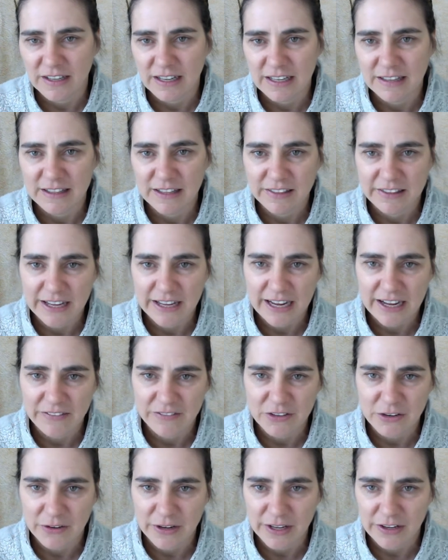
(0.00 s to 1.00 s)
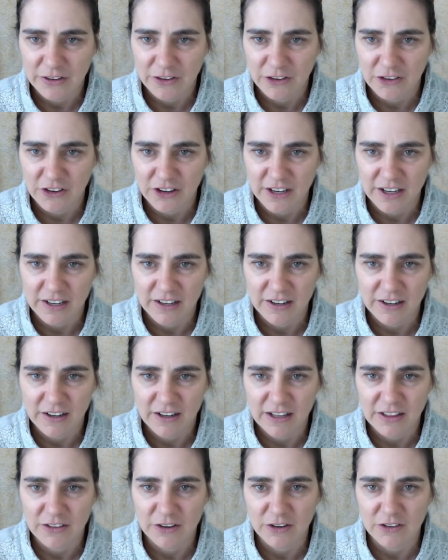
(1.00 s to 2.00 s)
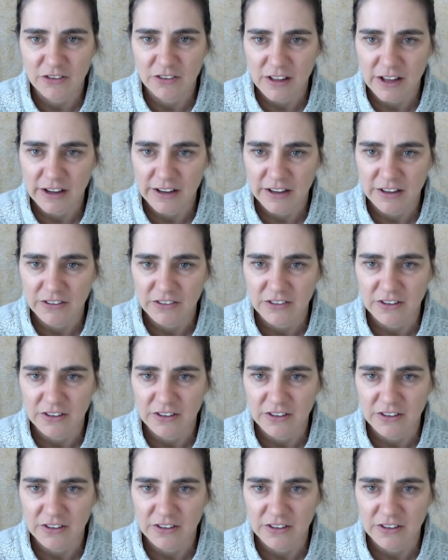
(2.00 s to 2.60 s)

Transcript: and then they have no energy, and they're sluggish,